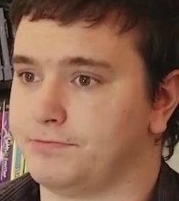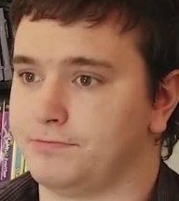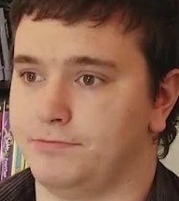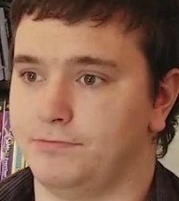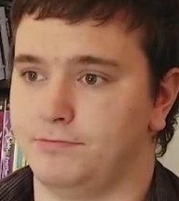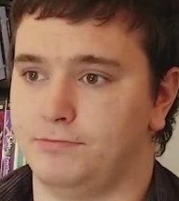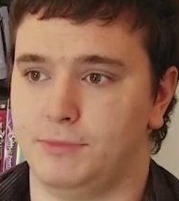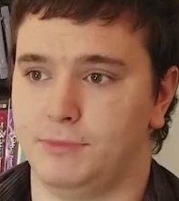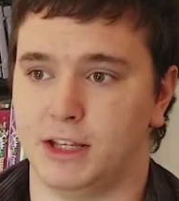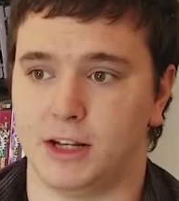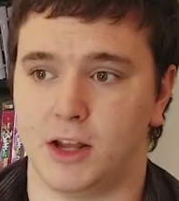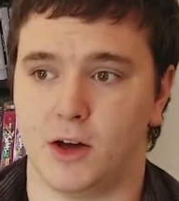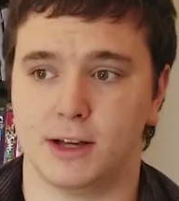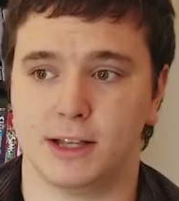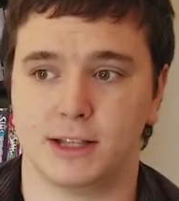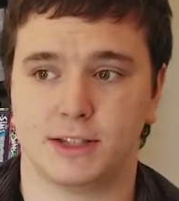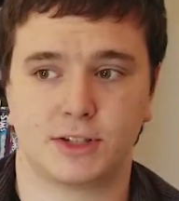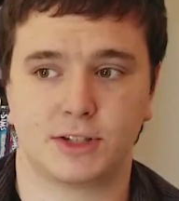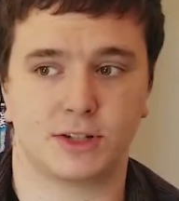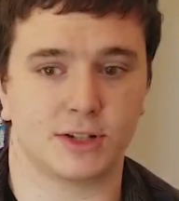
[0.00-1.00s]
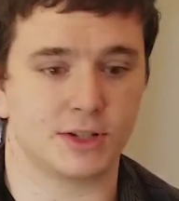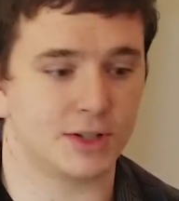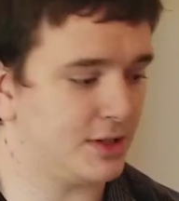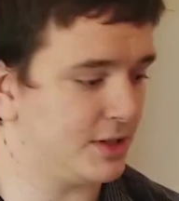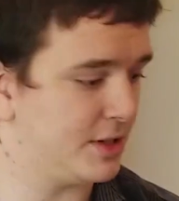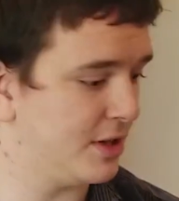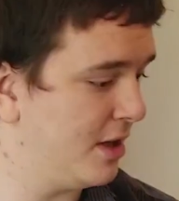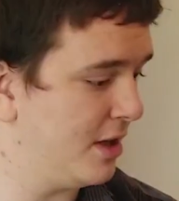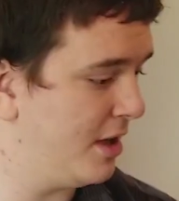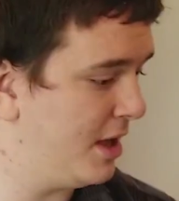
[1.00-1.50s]
You know, it's just
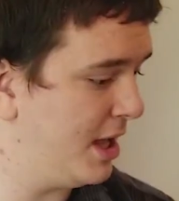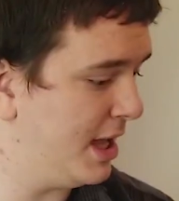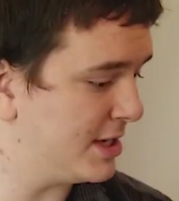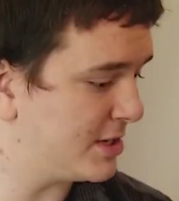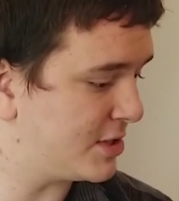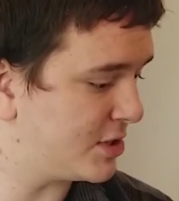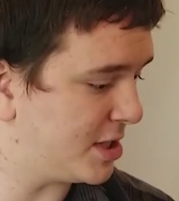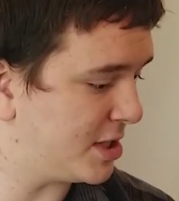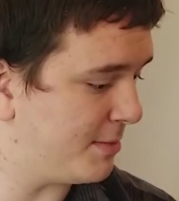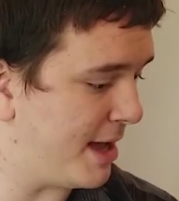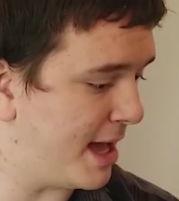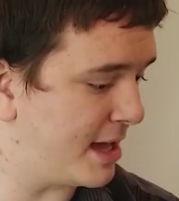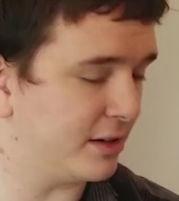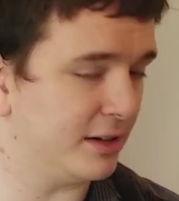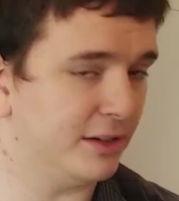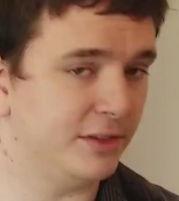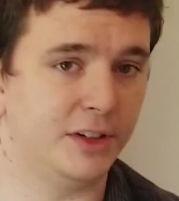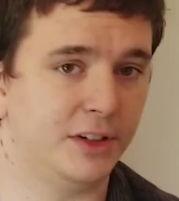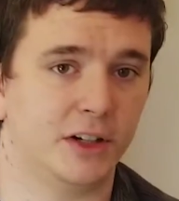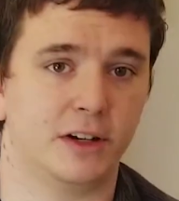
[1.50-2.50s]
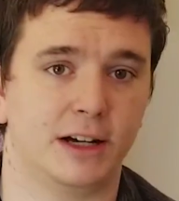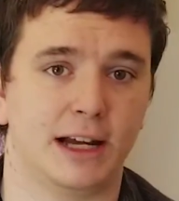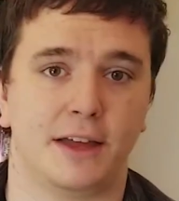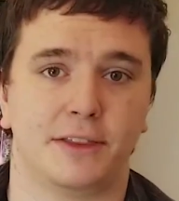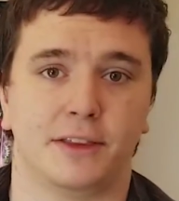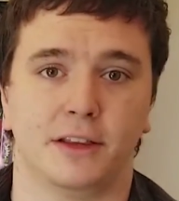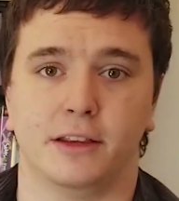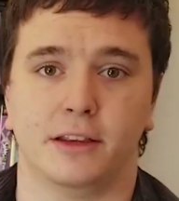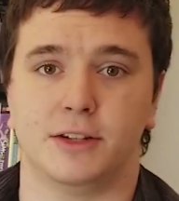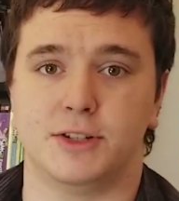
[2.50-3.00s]
a matter of figuring out the
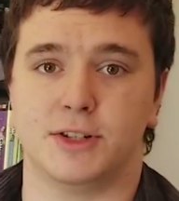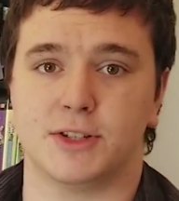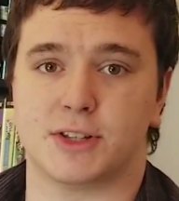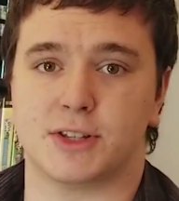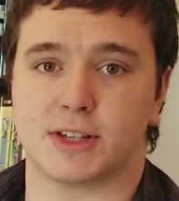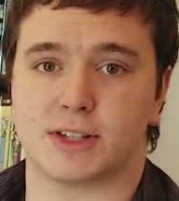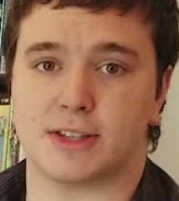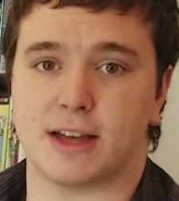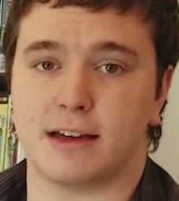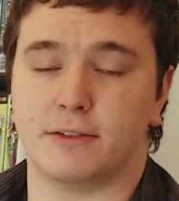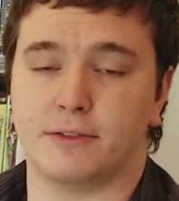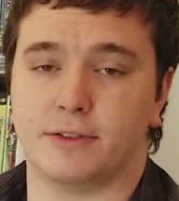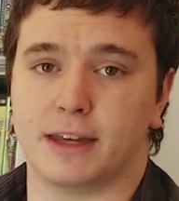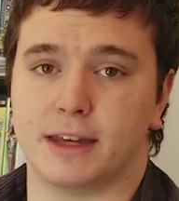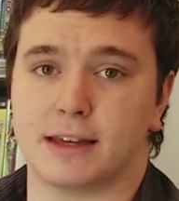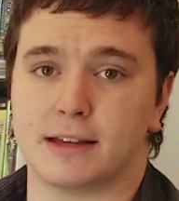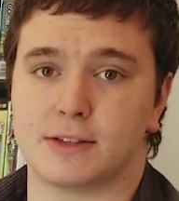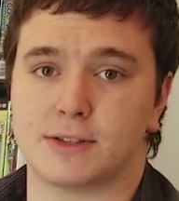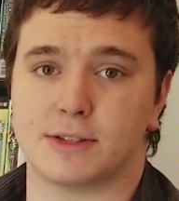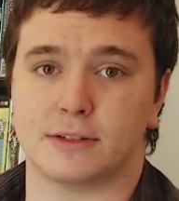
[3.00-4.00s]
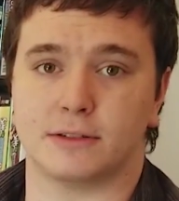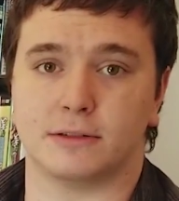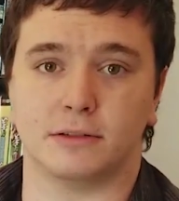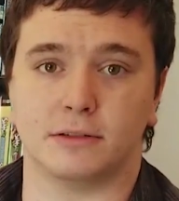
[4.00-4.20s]
logistics side of things and